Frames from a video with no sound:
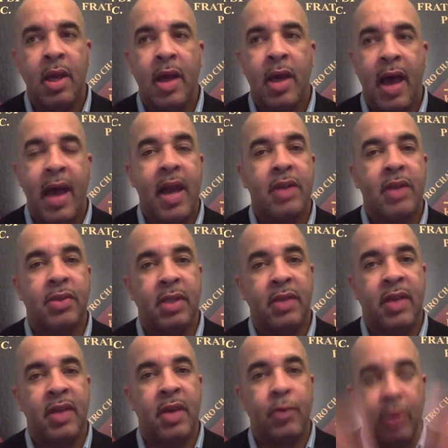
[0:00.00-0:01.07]
I actually
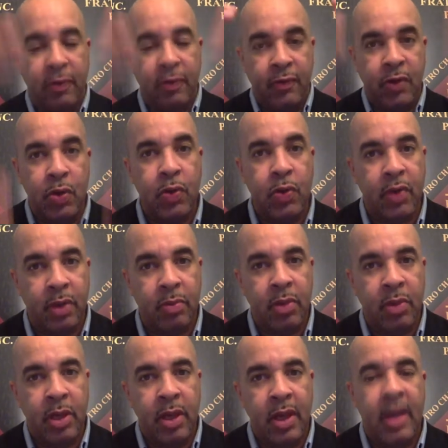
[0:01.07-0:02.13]
then review them
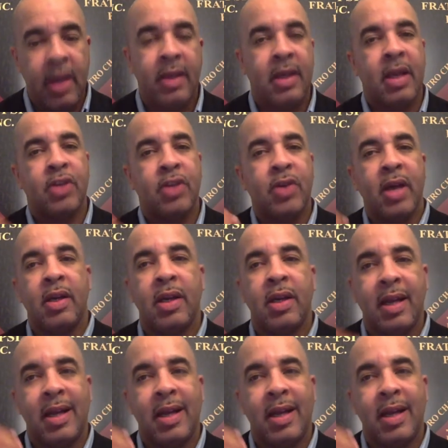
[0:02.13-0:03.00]
and then I try to